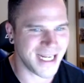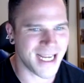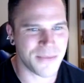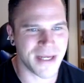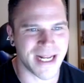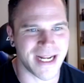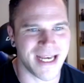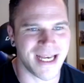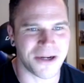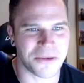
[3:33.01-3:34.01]
again, we get it in
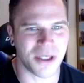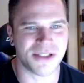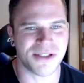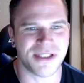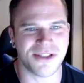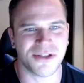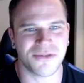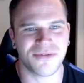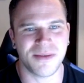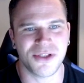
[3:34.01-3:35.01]
here. Look, why so serious?
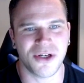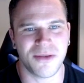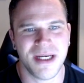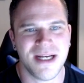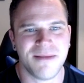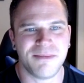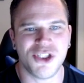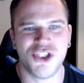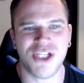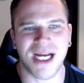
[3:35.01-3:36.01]
Todd Phillips' solemn but
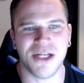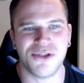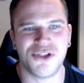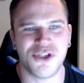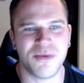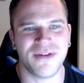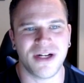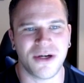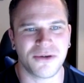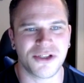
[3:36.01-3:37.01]
shallow
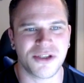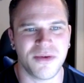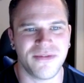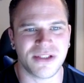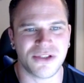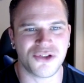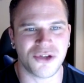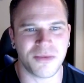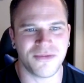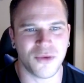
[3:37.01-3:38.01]
supervillain origins movie is a
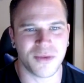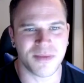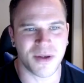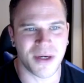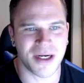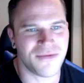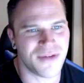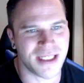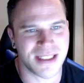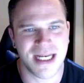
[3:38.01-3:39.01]
strong performance by Joaquin
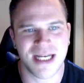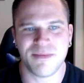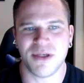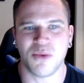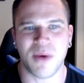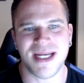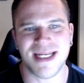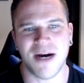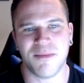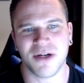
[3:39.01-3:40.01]
Phoenix, but is weighed
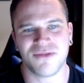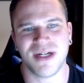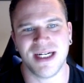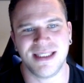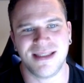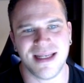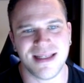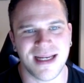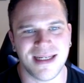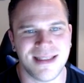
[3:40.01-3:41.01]
down by realist
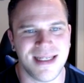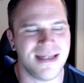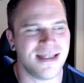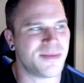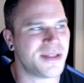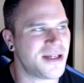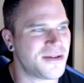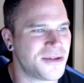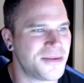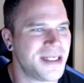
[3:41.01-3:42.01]
detail and tedious material.